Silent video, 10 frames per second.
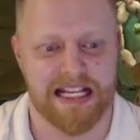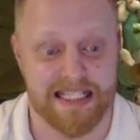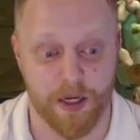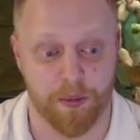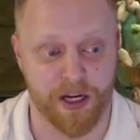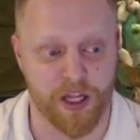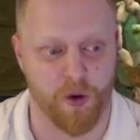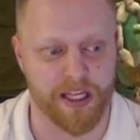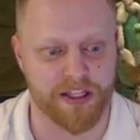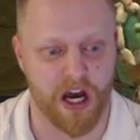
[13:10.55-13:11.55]
It's still pretty
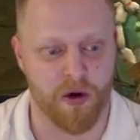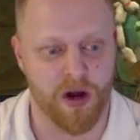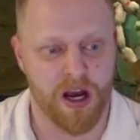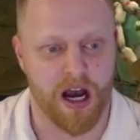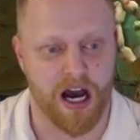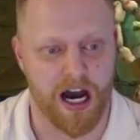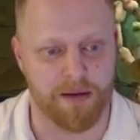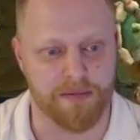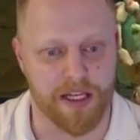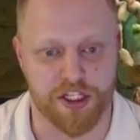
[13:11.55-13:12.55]
quick, though.
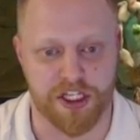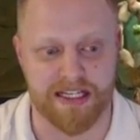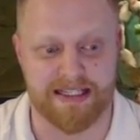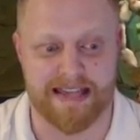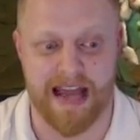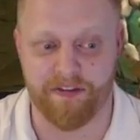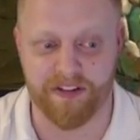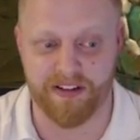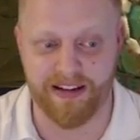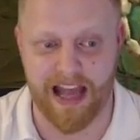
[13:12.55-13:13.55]
And she's
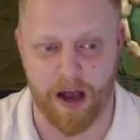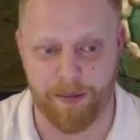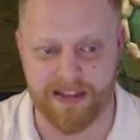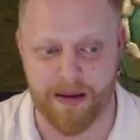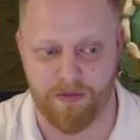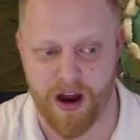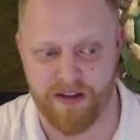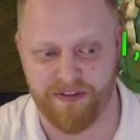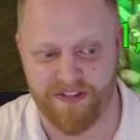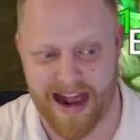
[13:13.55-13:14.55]
definitely helping them
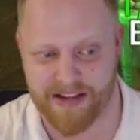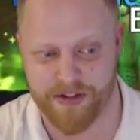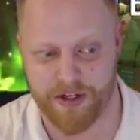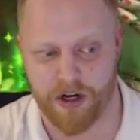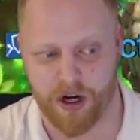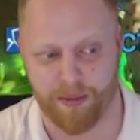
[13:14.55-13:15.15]
run faster.